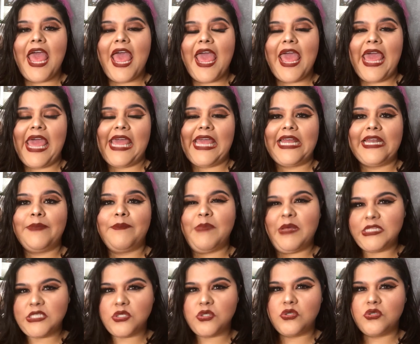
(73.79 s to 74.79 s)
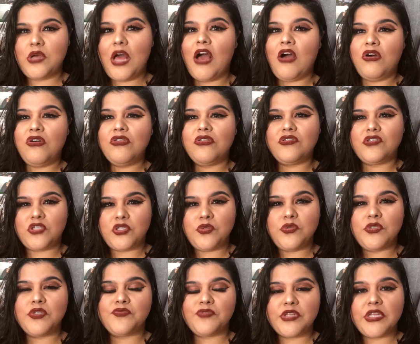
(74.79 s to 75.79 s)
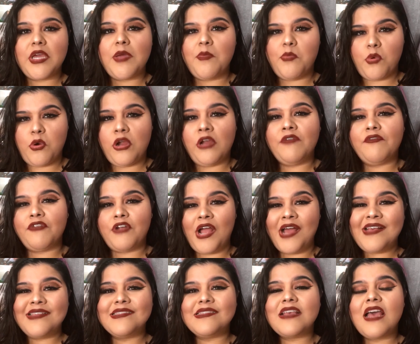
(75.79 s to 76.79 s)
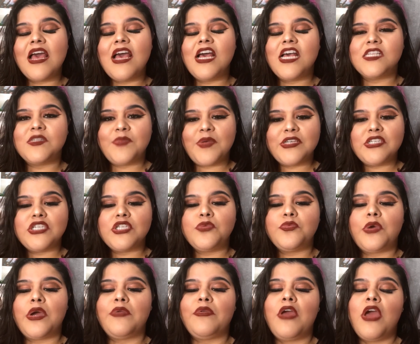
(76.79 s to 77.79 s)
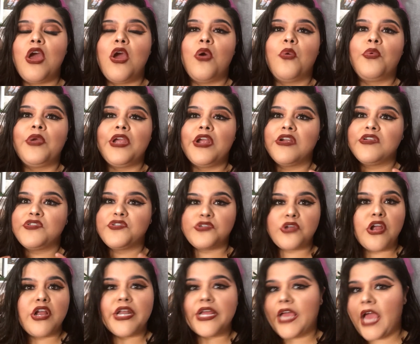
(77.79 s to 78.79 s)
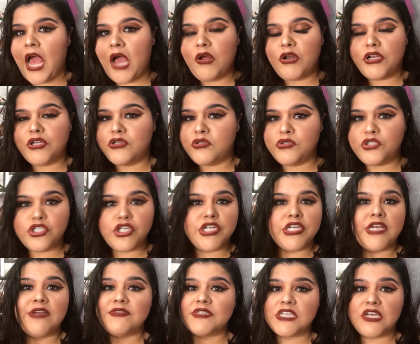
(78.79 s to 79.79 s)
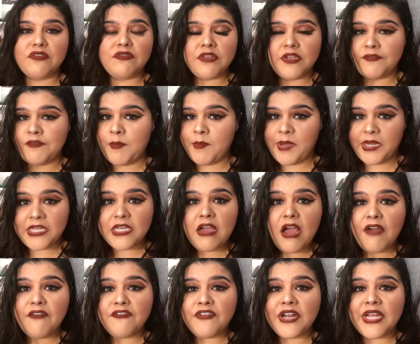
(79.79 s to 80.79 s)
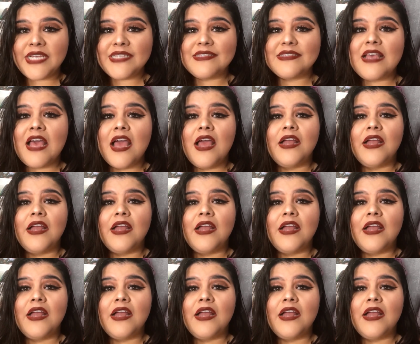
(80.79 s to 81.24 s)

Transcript: and mental health too is really important for us, especially when we are starting out a new journey of self-love and body confidence.